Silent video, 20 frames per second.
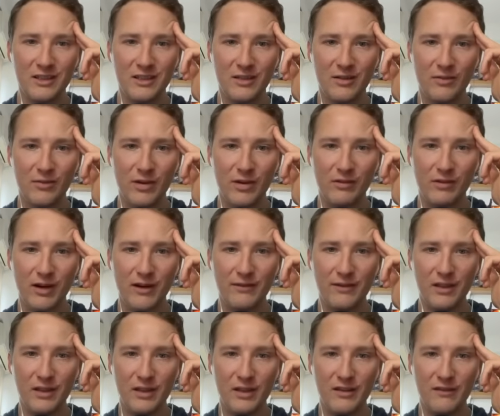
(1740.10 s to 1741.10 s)
We arrived
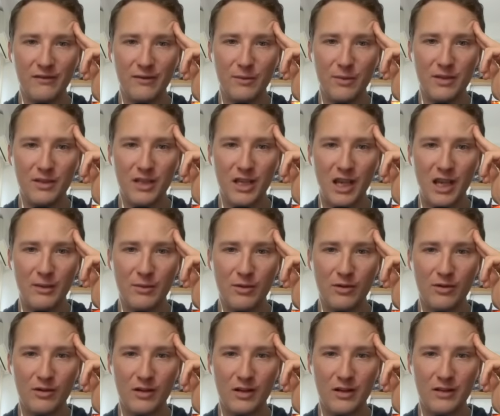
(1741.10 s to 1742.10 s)
at the infamous cable
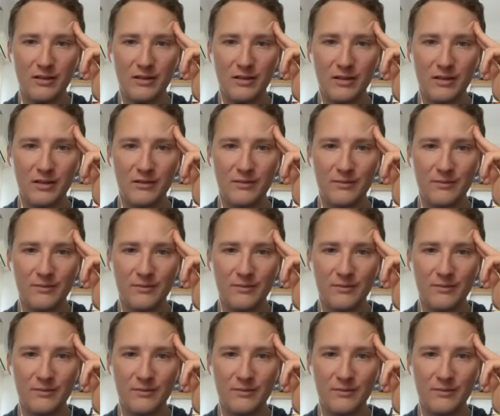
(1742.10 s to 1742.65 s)
crossing.